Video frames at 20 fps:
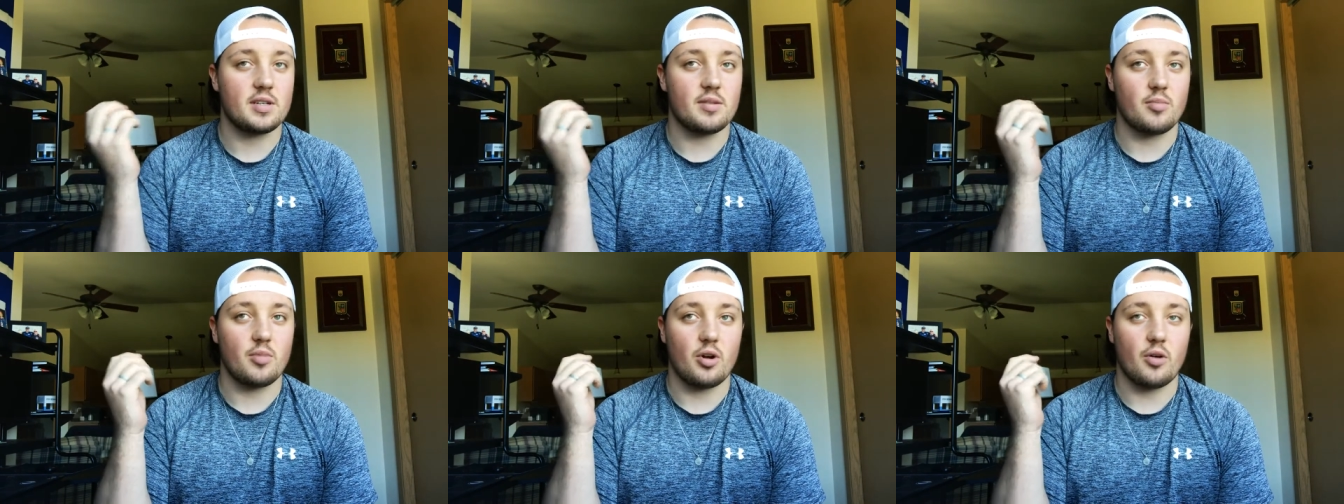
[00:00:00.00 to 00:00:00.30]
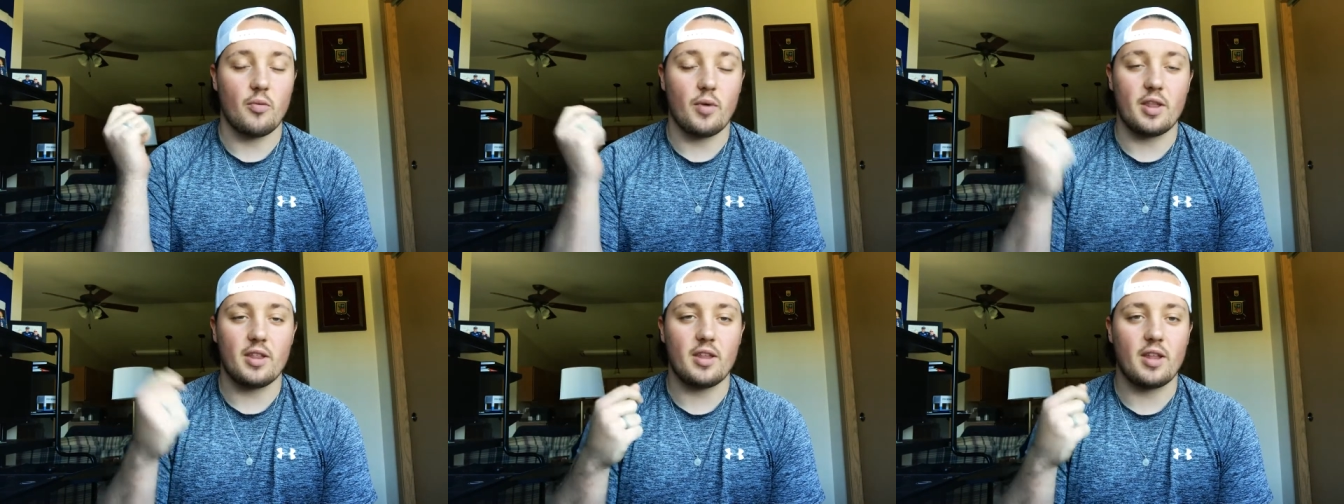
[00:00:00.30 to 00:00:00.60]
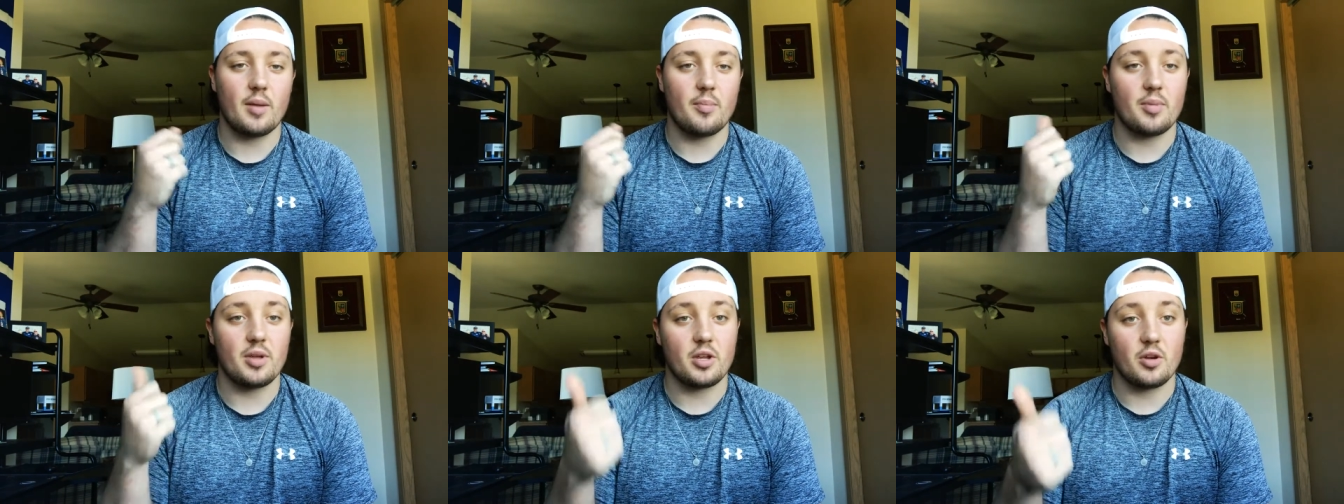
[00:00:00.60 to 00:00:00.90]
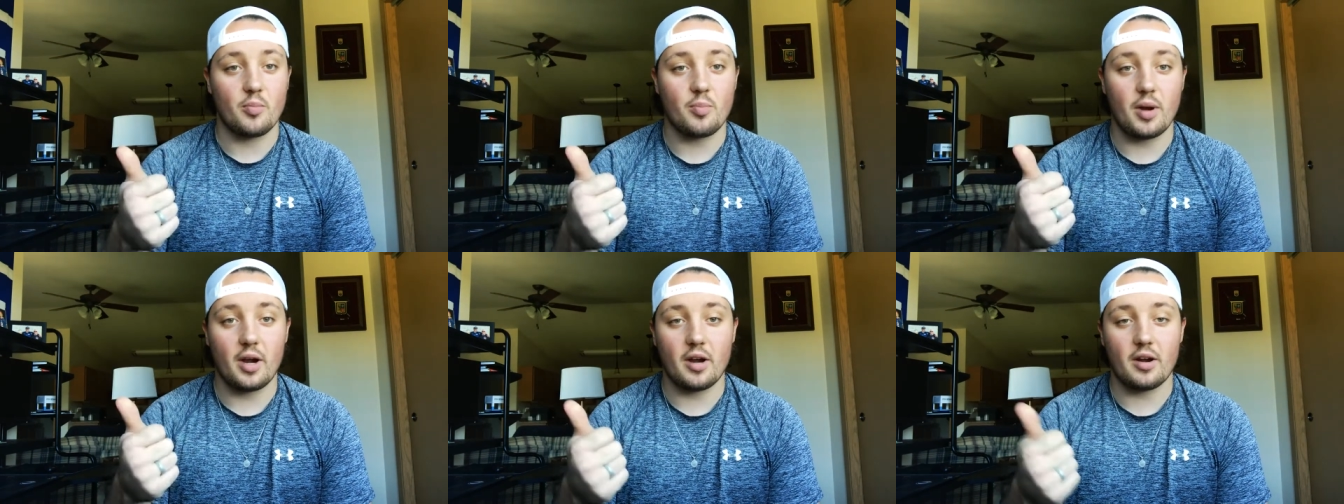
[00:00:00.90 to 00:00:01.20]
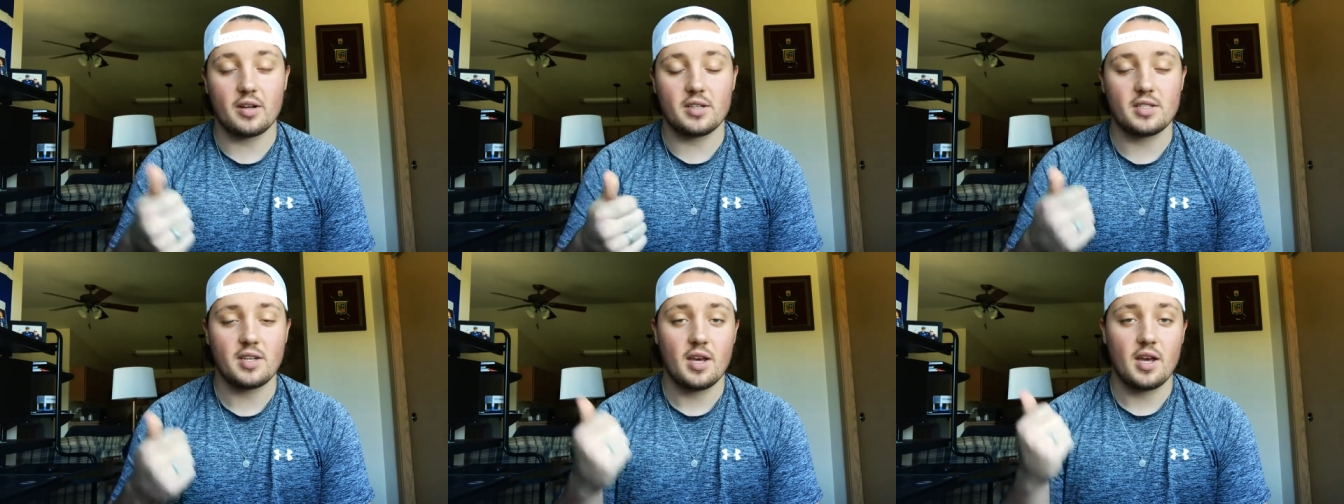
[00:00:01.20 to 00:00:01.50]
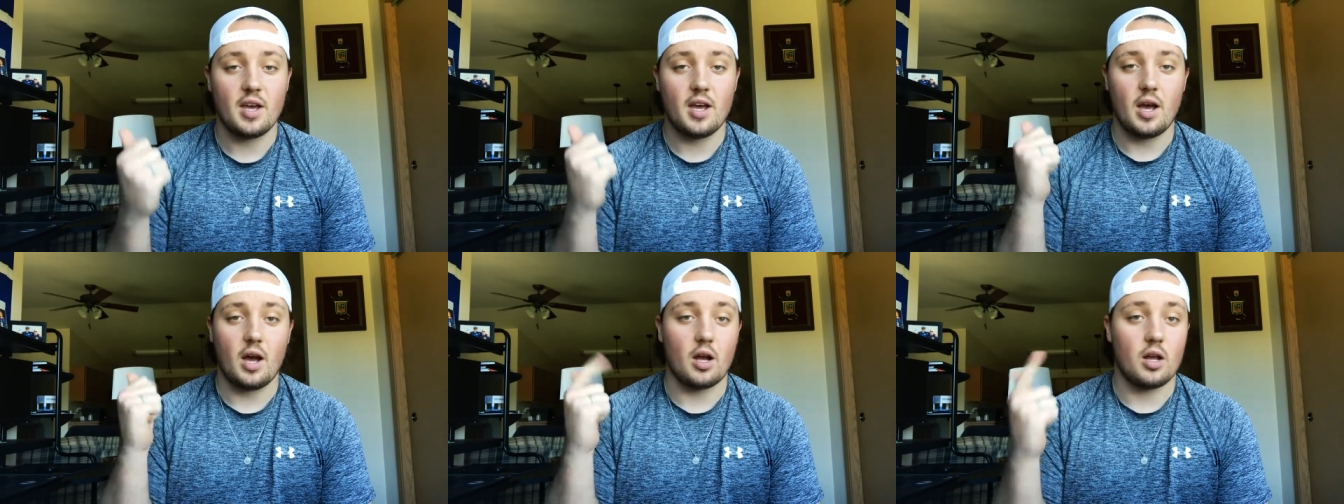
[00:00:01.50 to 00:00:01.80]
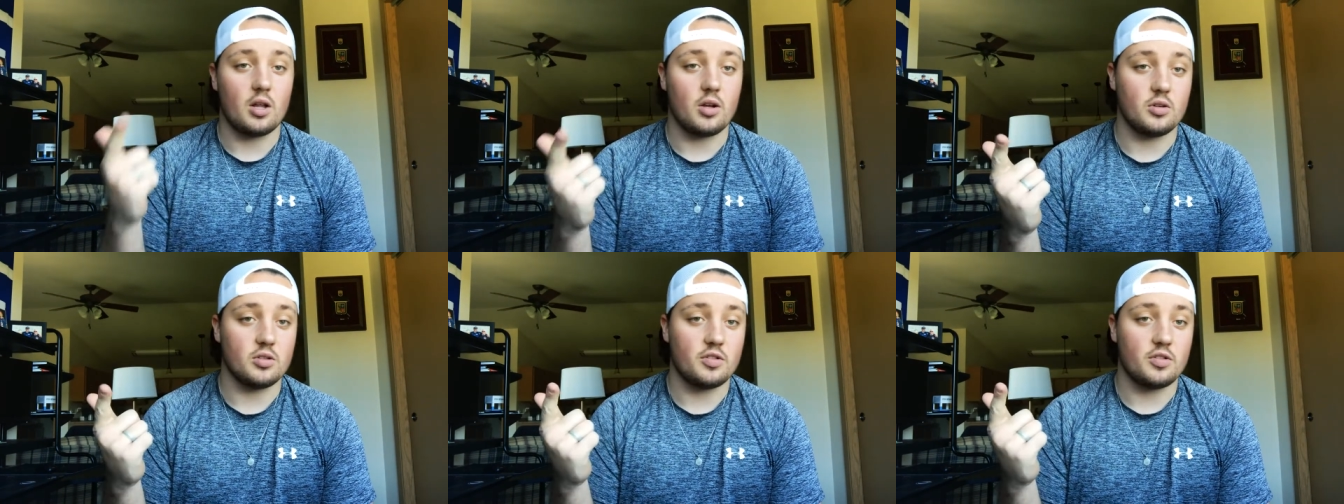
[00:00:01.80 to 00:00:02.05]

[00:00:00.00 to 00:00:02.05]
but whether that be your parents, a close